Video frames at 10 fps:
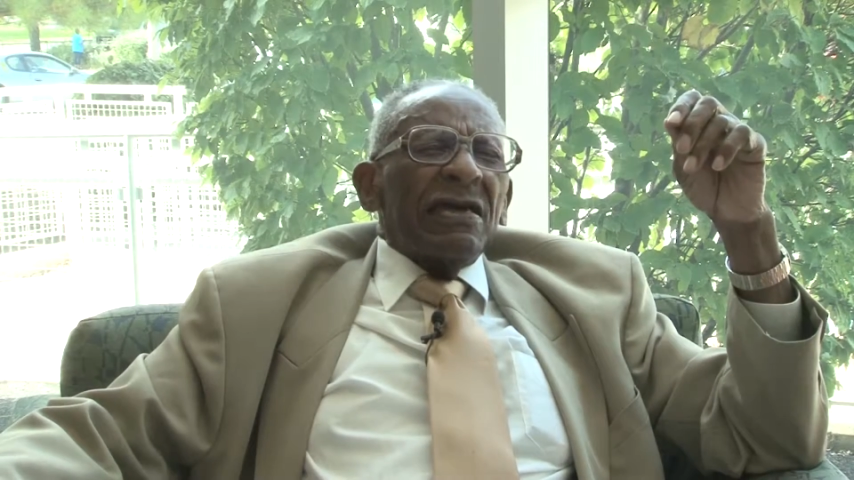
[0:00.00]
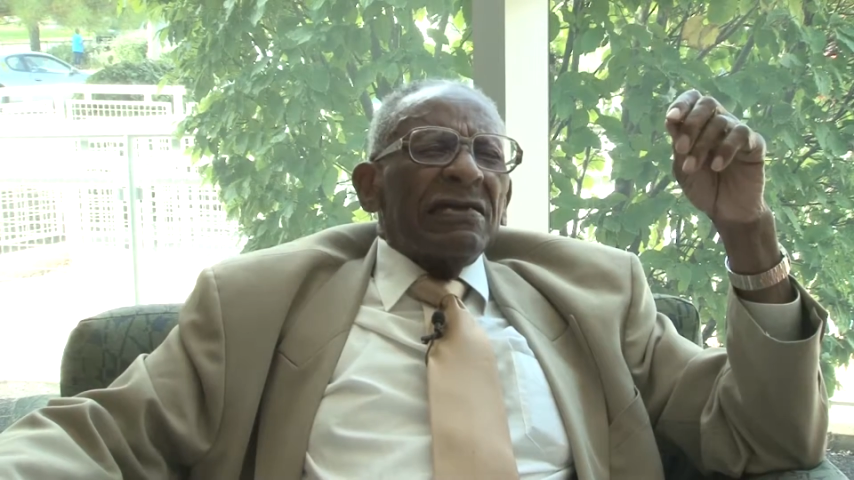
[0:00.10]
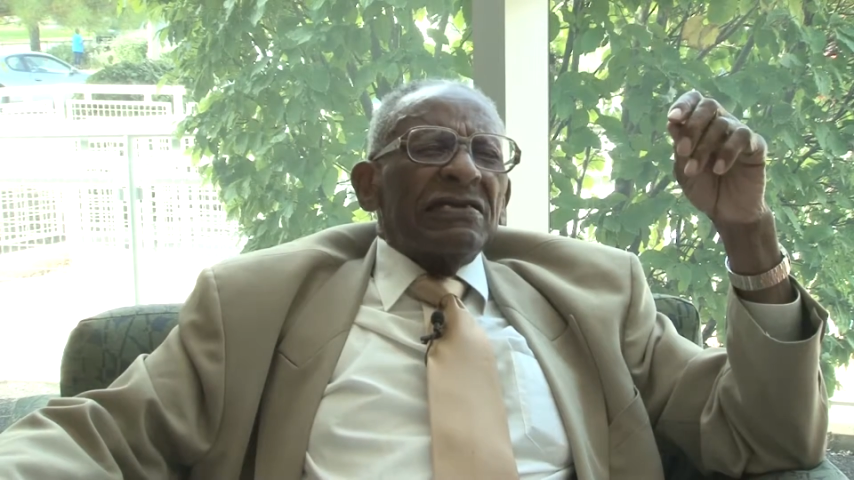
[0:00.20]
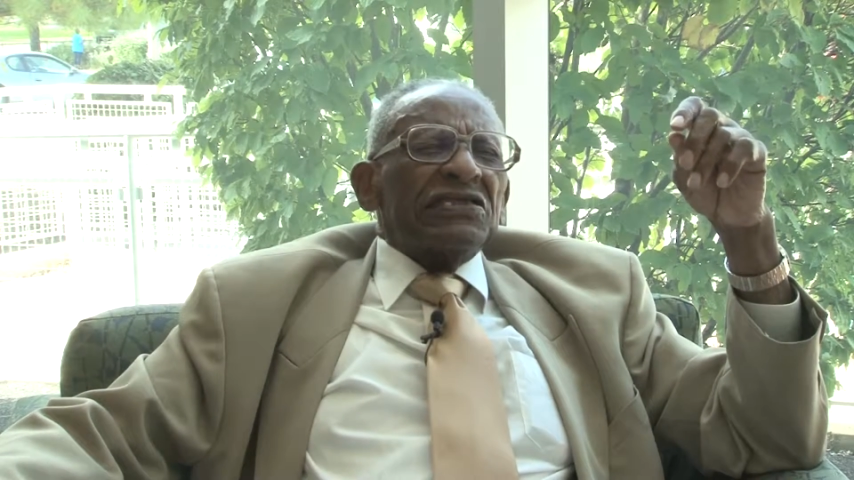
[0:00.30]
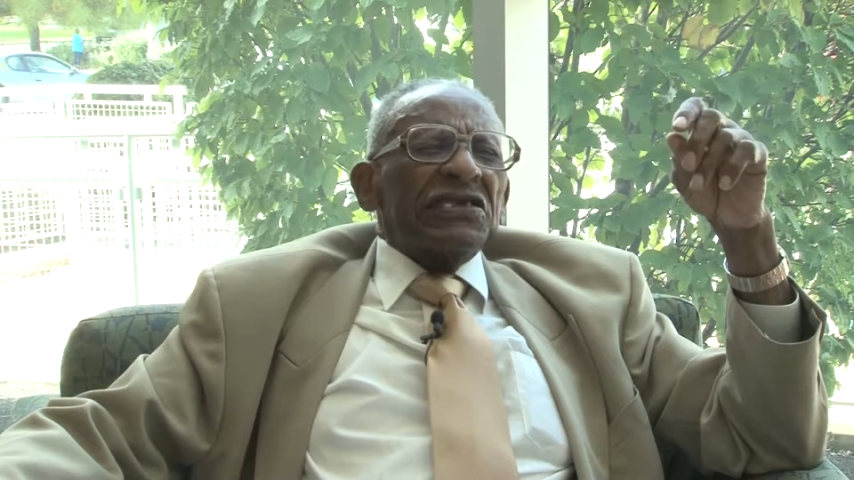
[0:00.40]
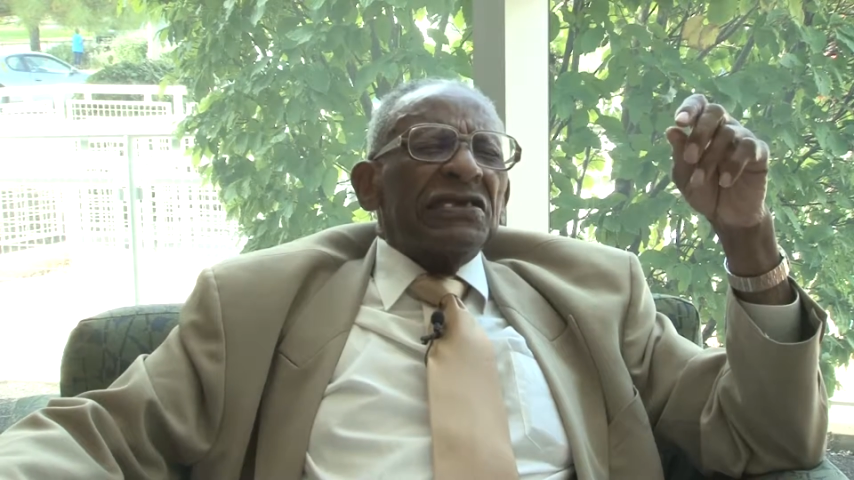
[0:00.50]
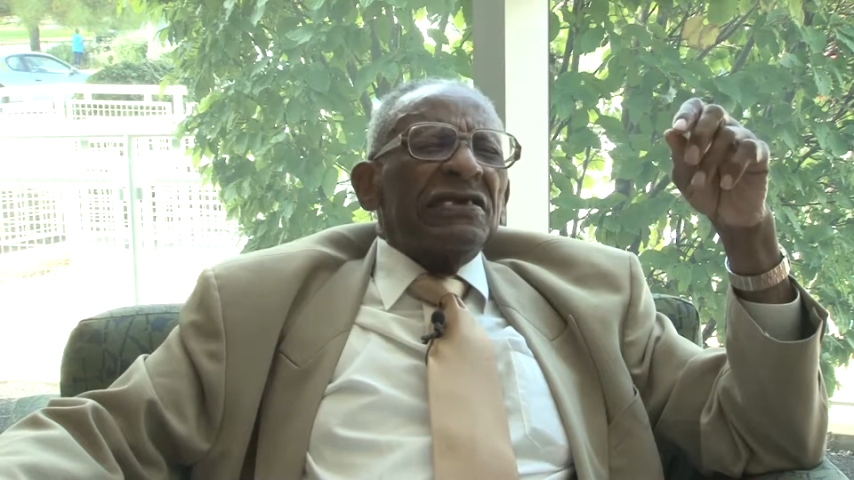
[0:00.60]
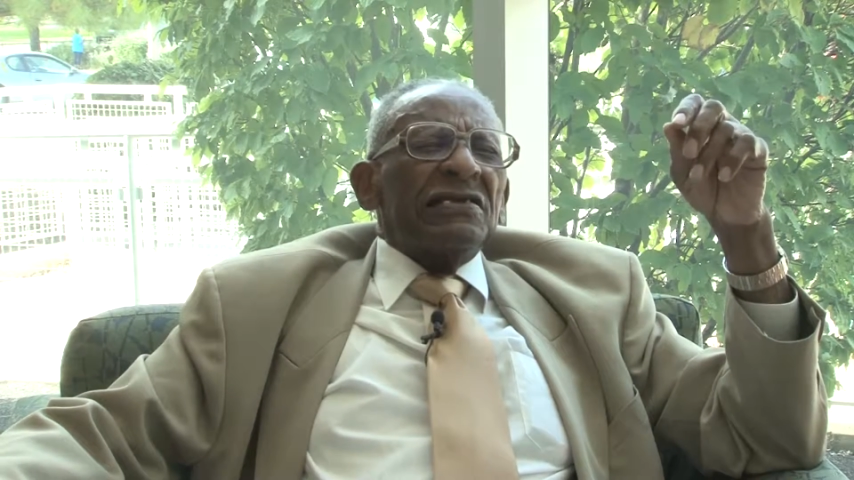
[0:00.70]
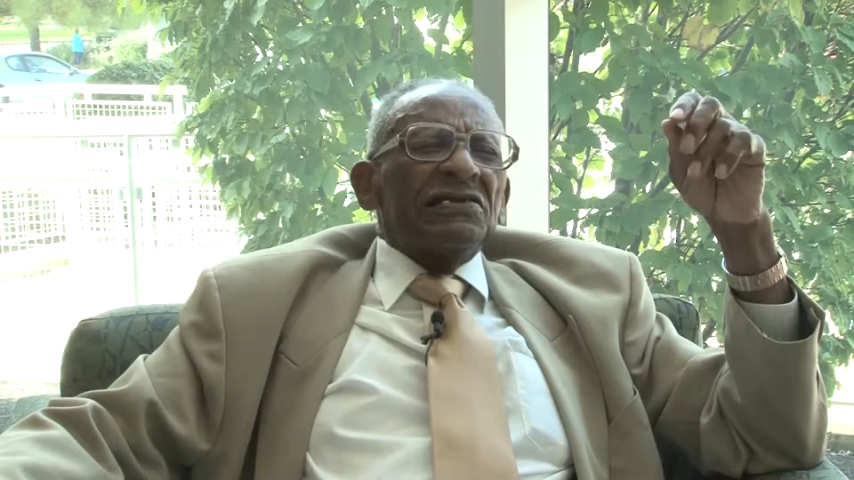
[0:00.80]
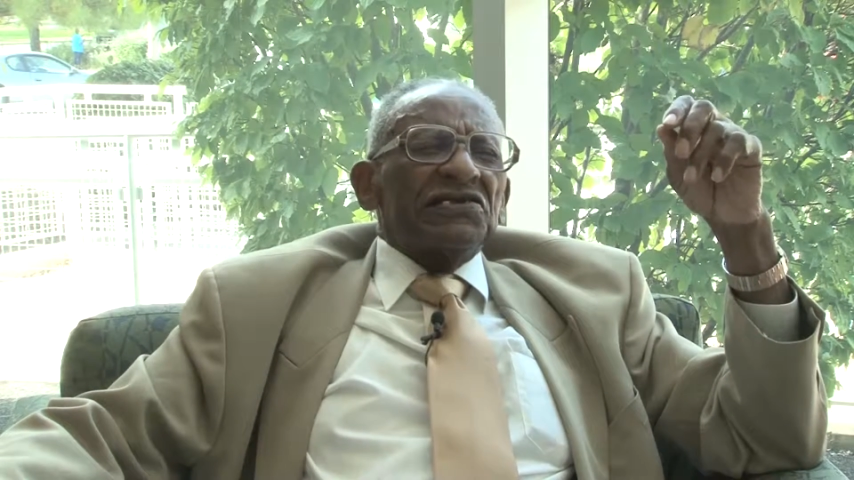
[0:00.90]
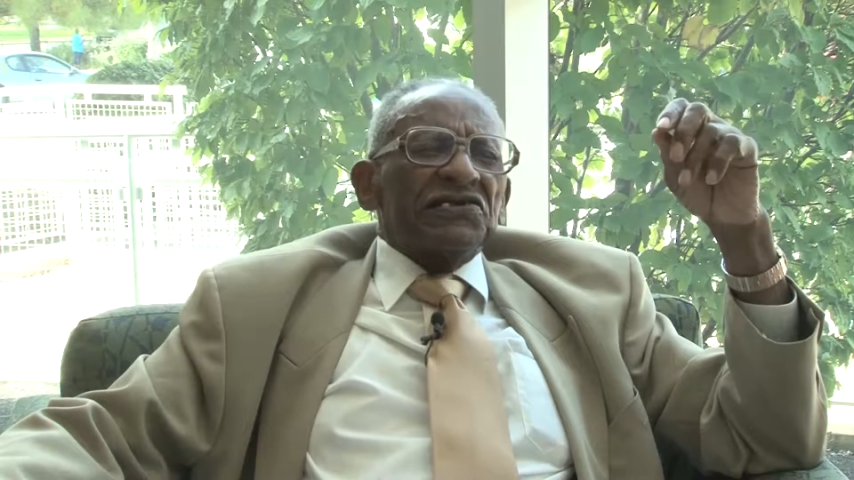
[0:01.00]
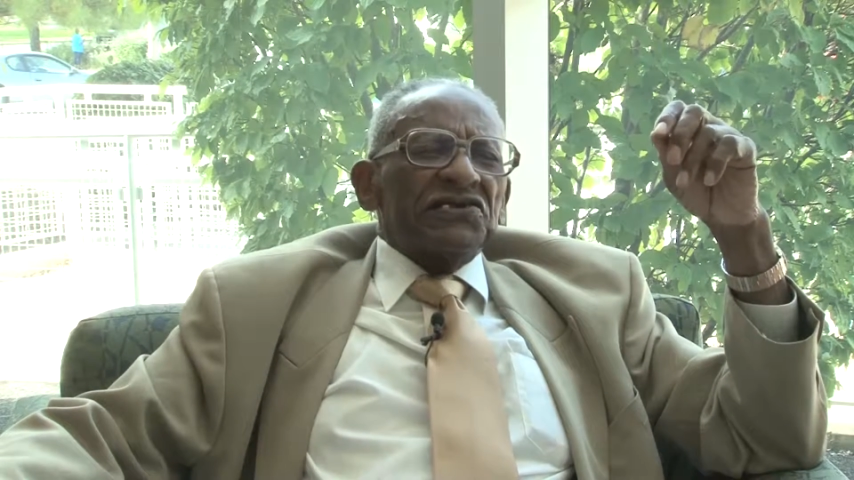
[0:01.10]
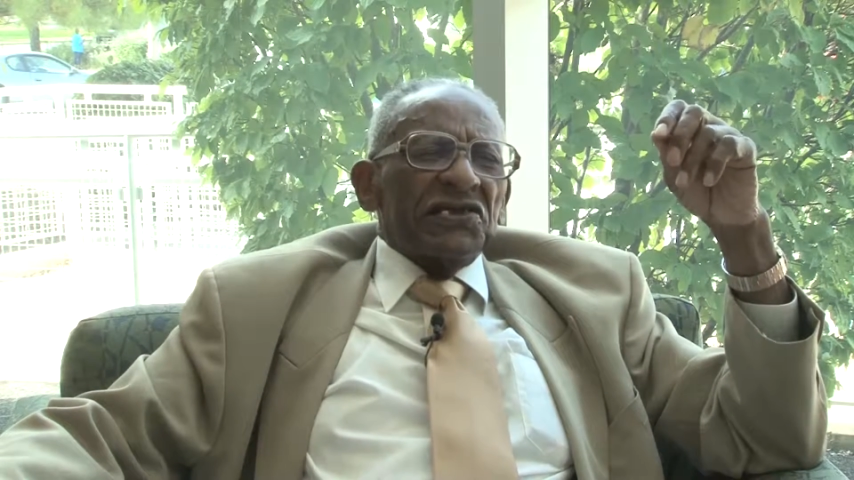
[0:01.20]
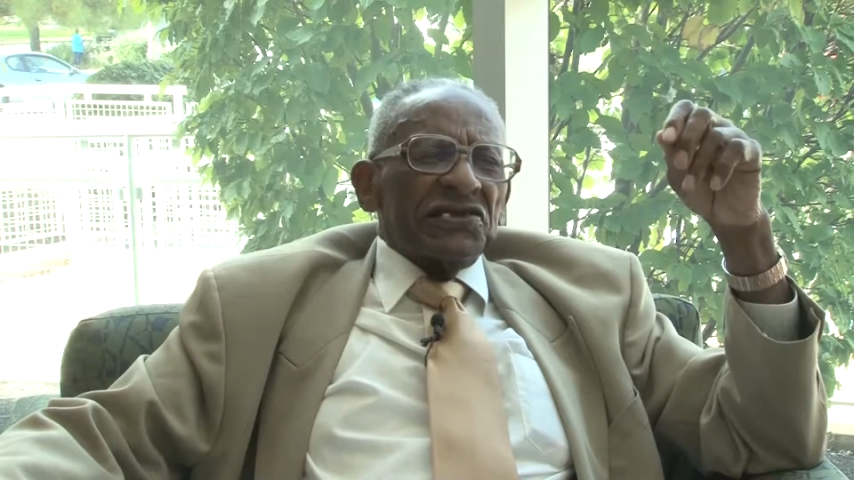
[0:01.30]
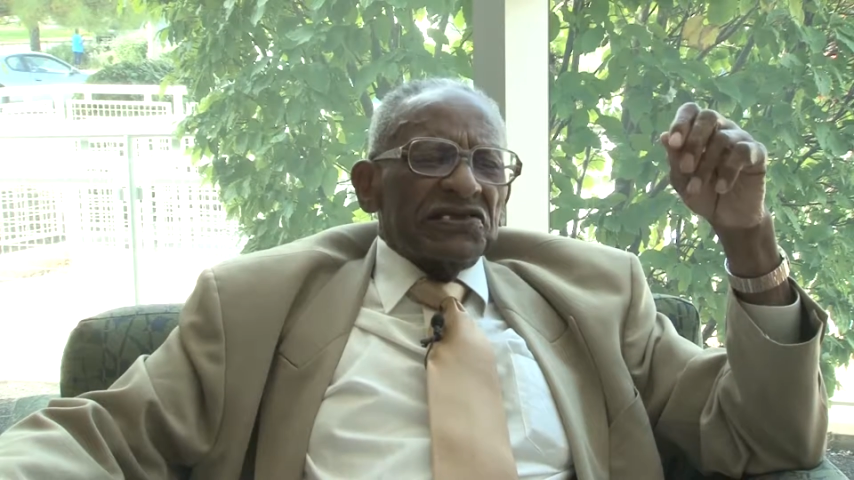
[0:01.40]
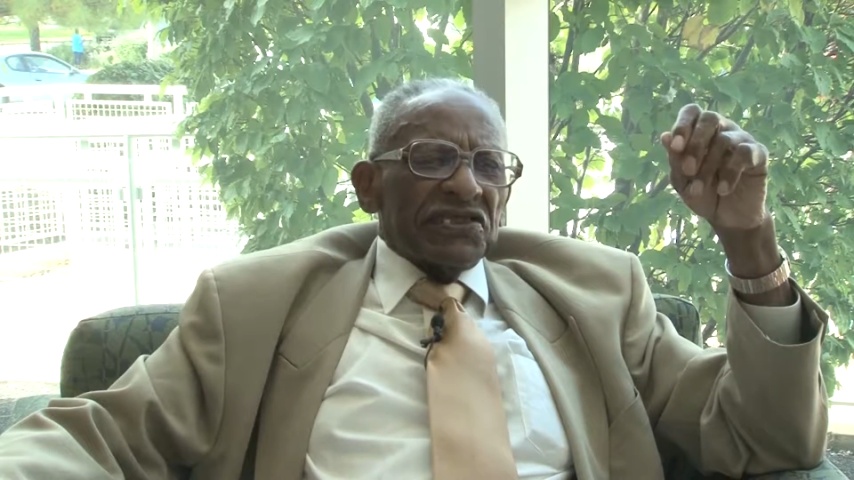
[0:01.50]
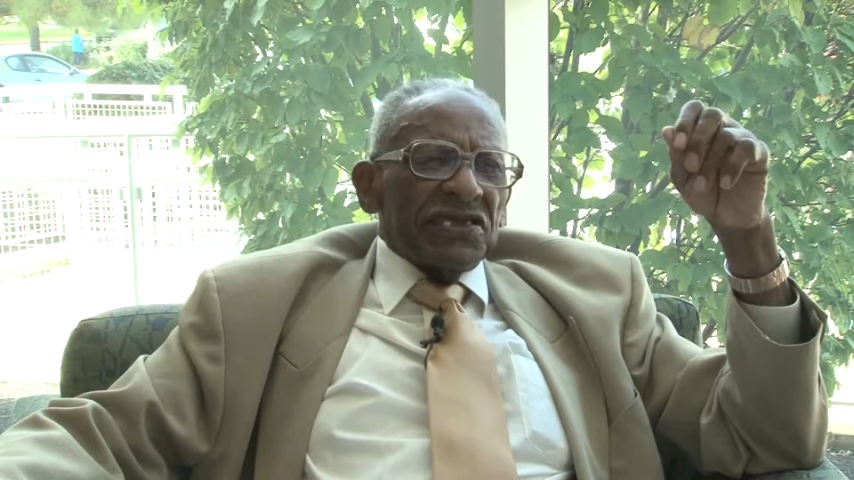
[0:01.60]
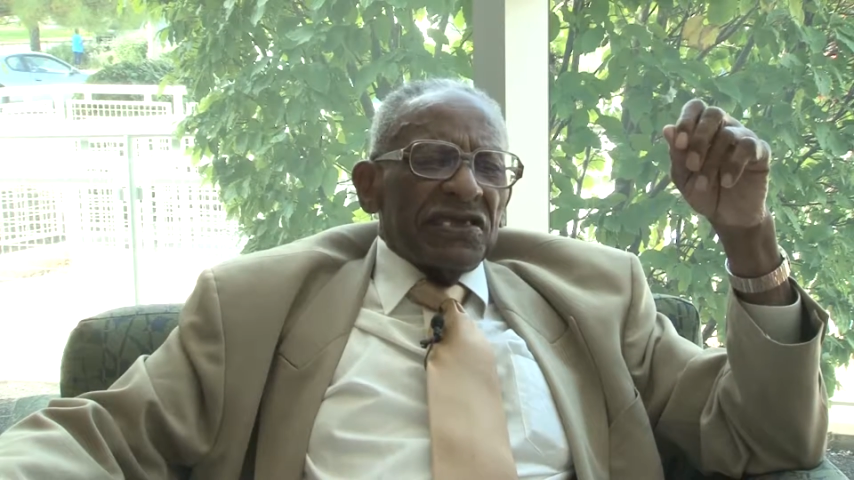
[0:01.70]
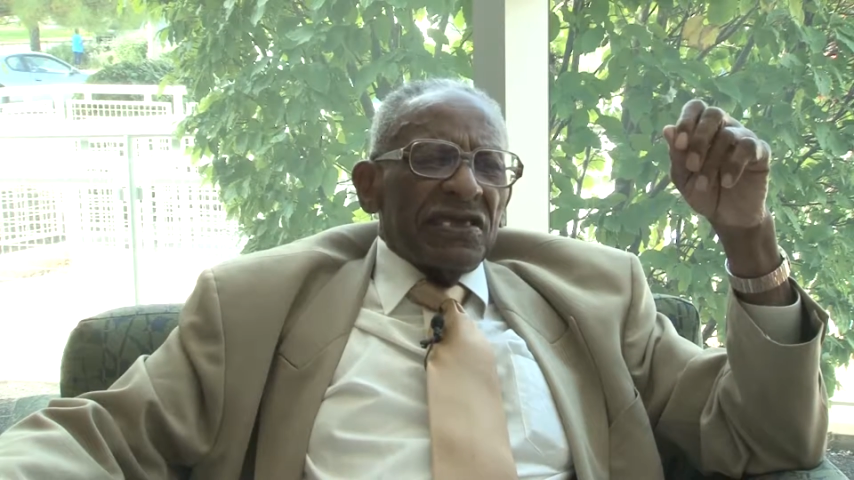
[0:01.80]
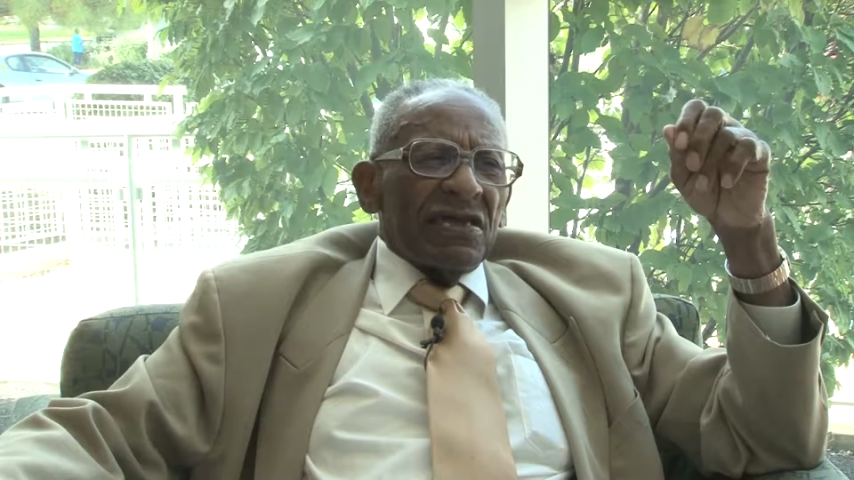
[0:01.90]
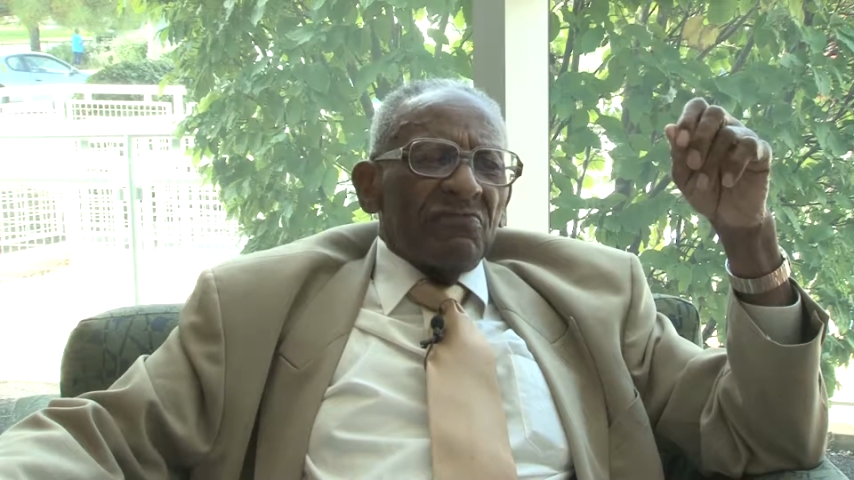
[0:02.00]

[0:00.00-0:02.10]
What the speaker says: 1960,